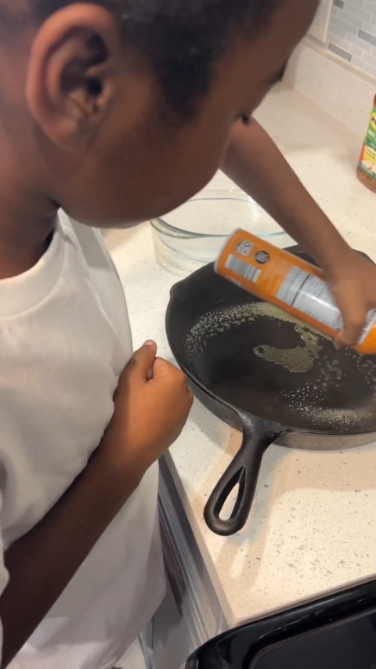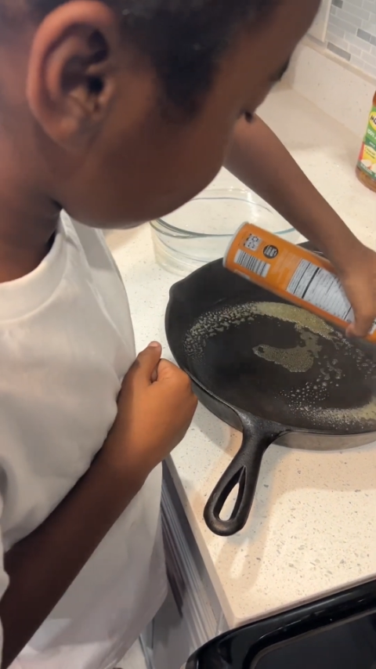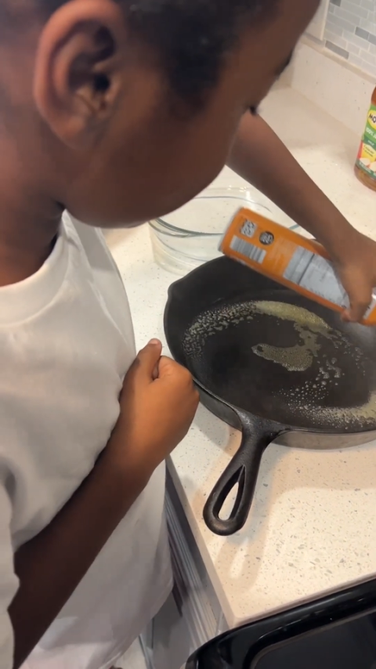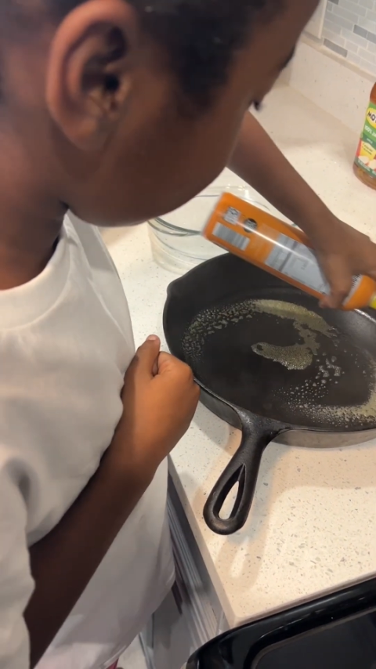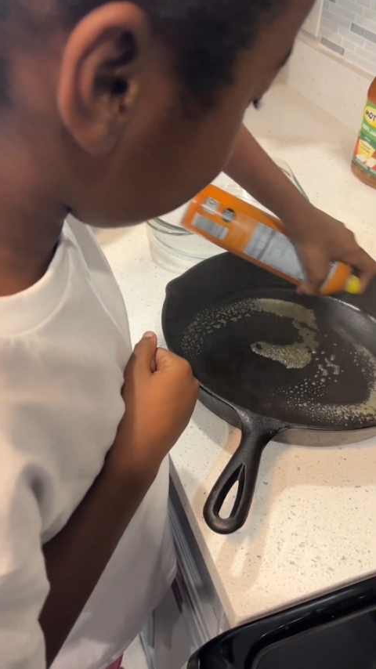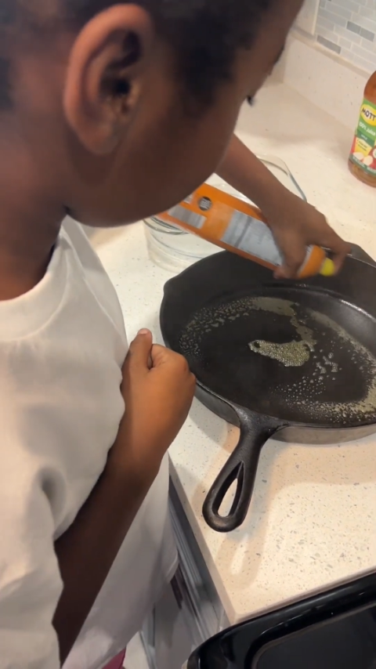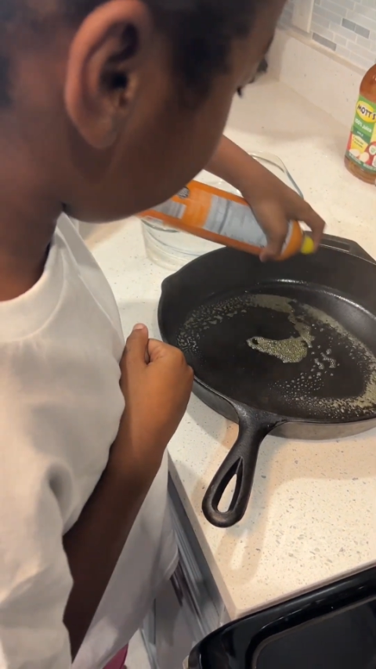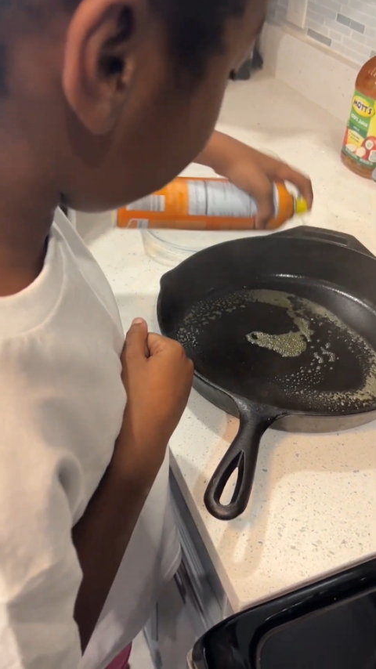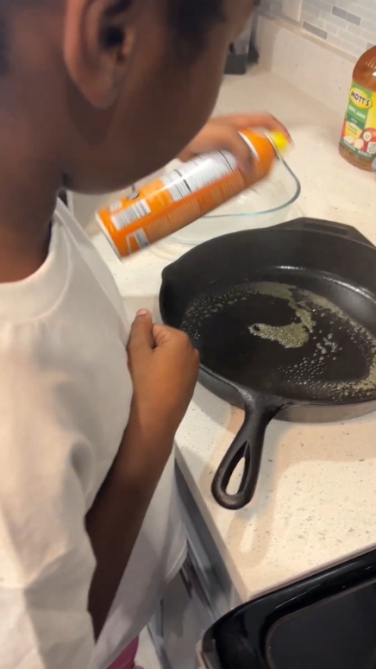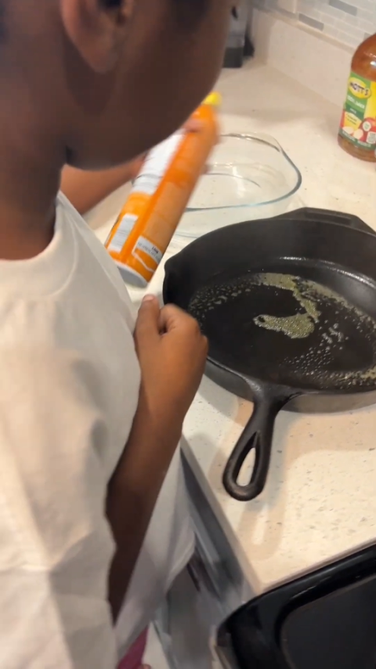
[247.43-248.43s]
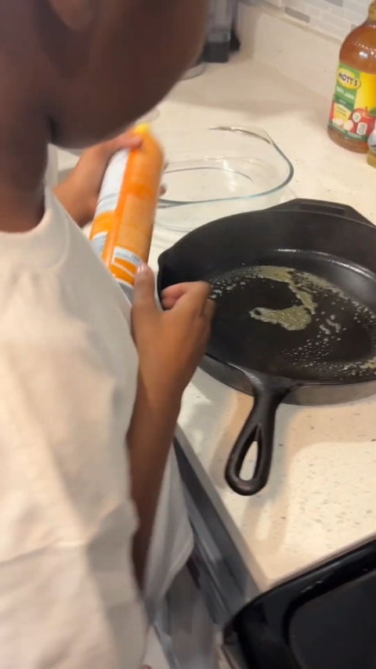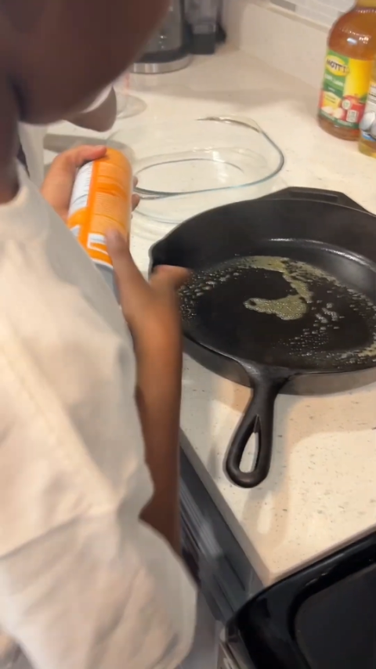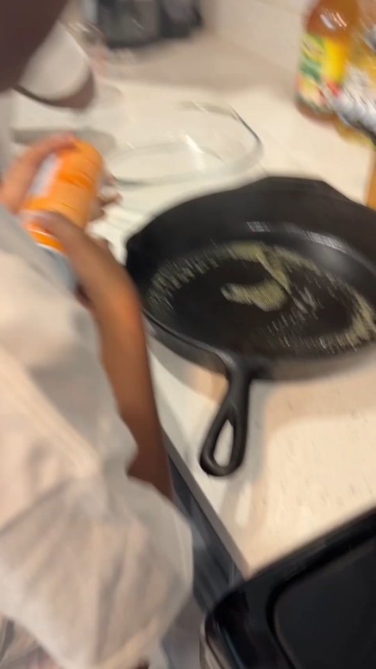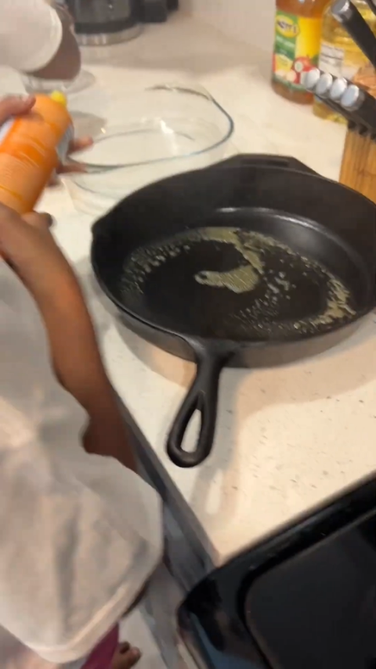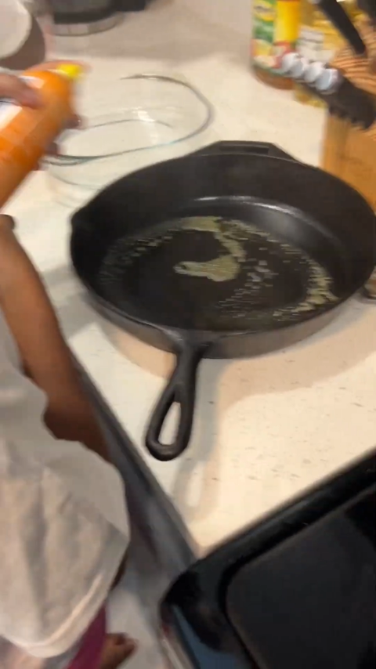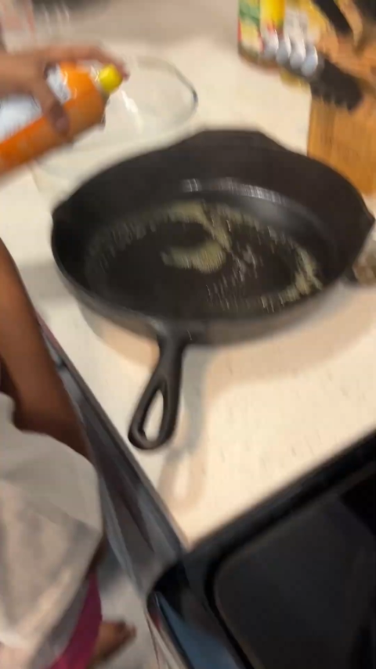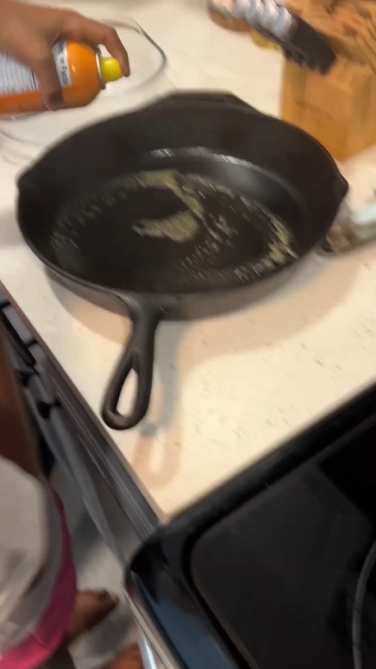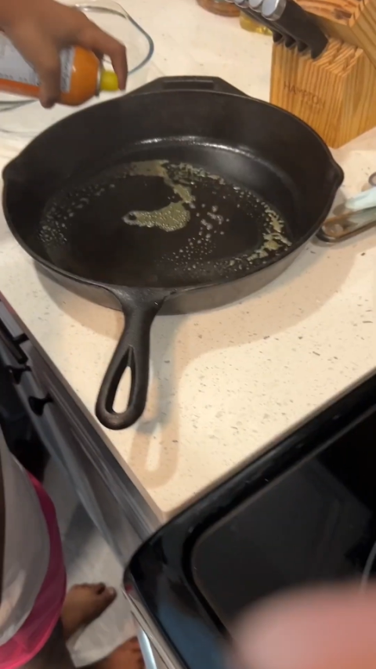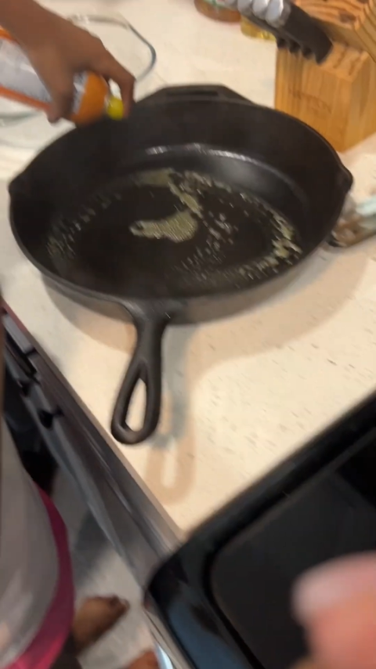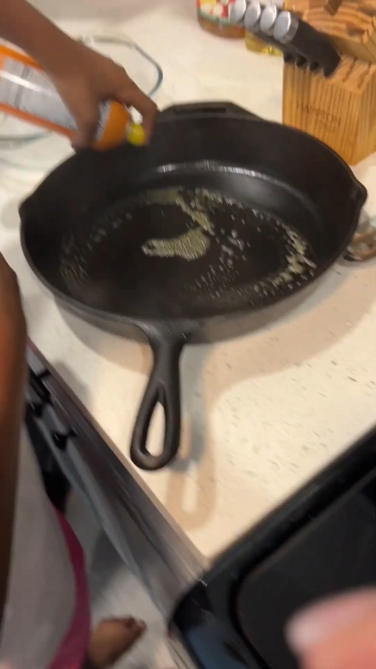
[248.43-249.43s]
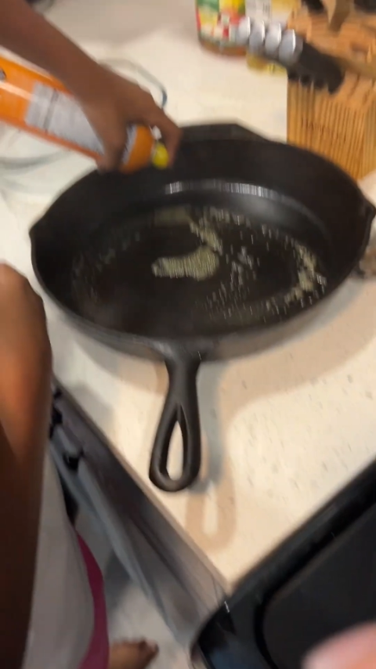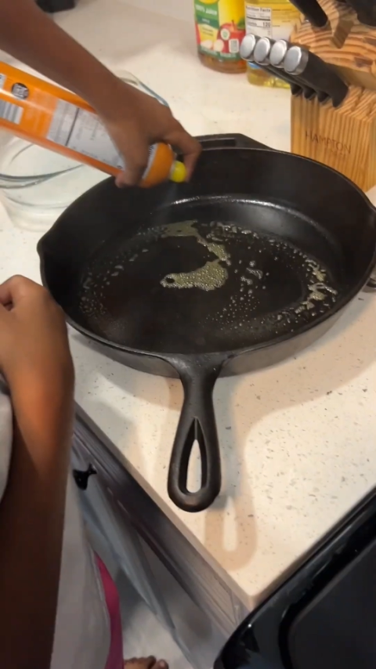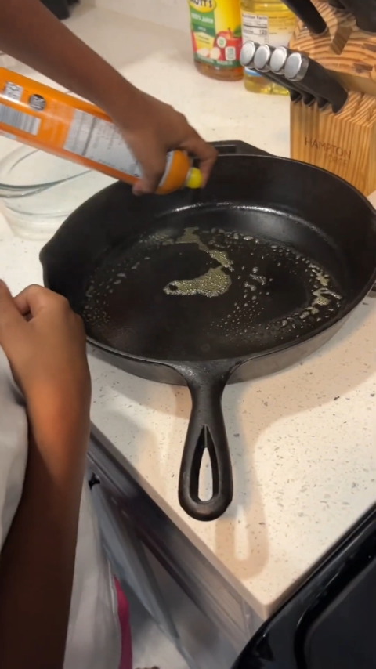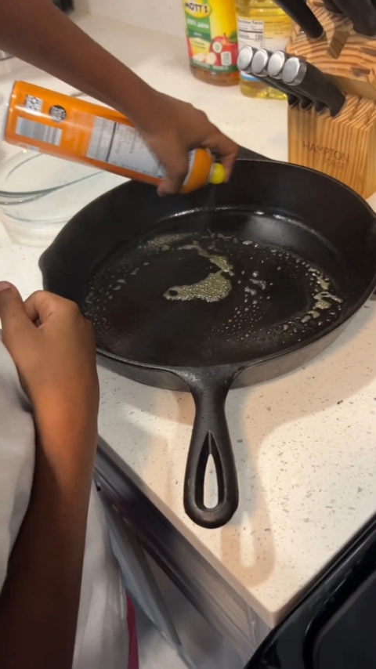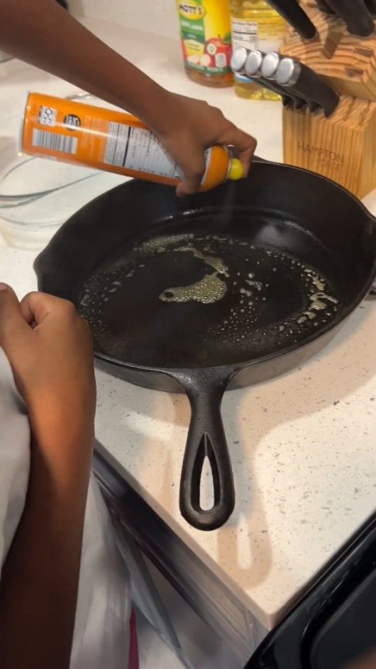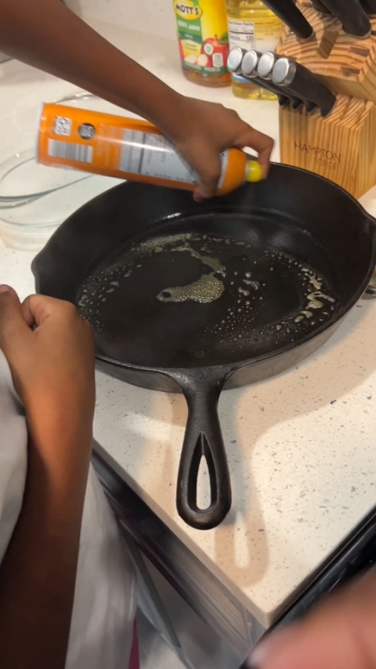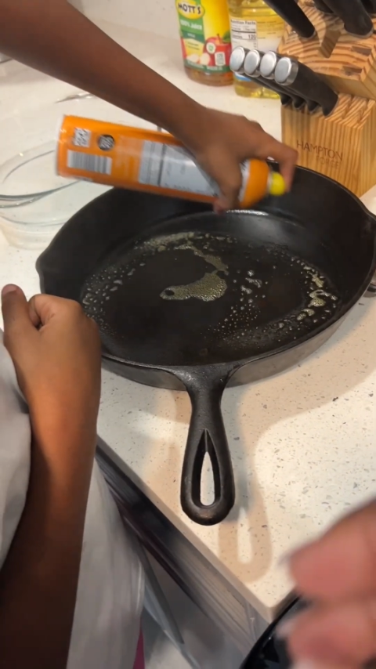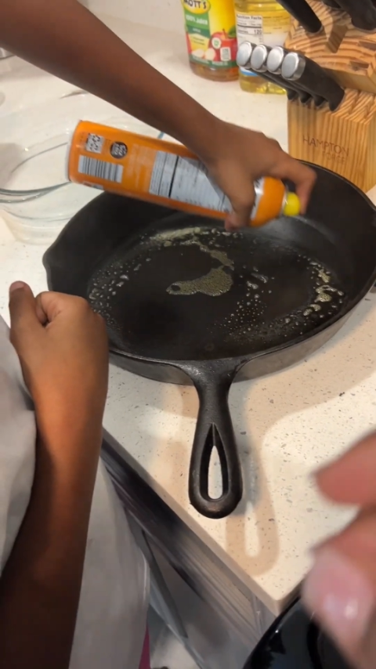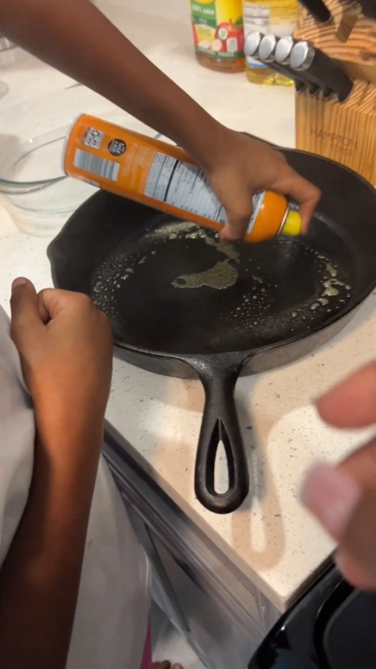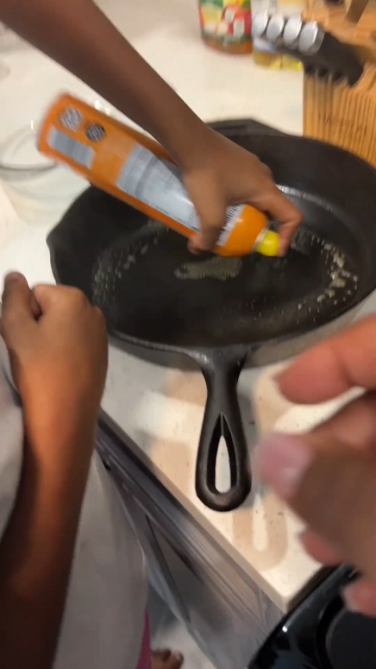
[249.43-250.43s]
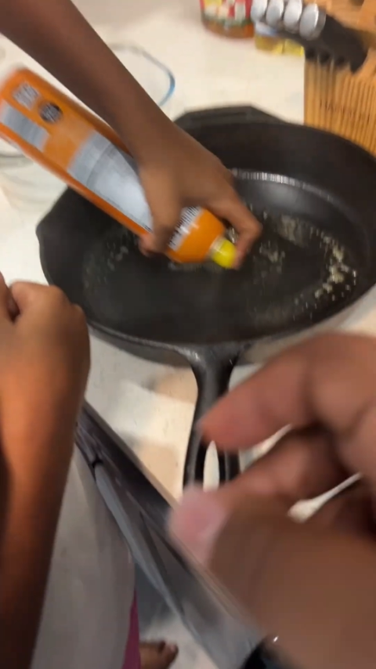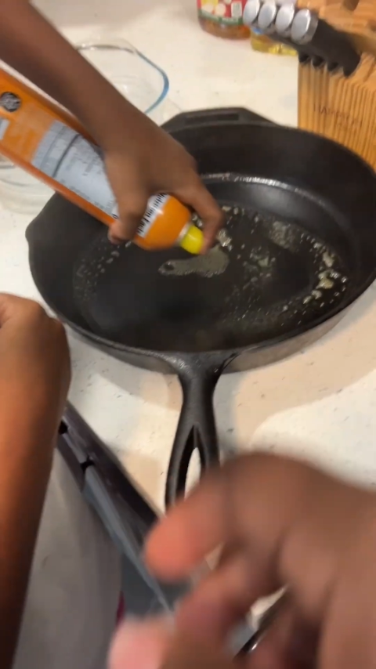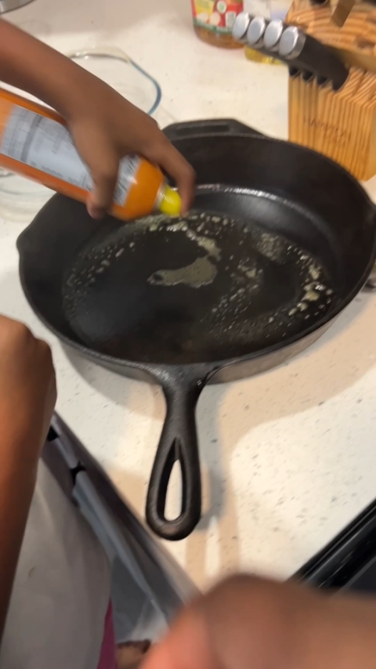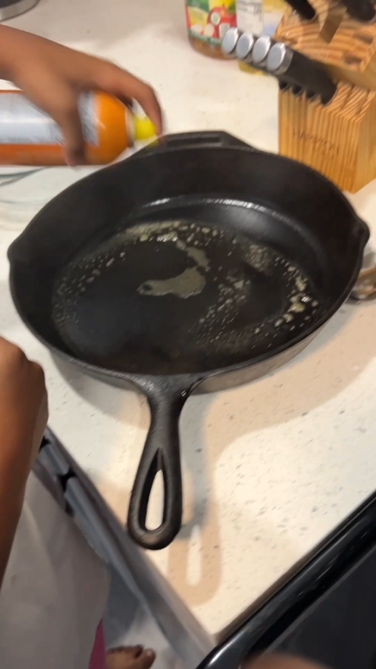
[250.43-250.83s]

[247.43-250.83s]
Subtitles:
No face is visible, so there are no lips to read.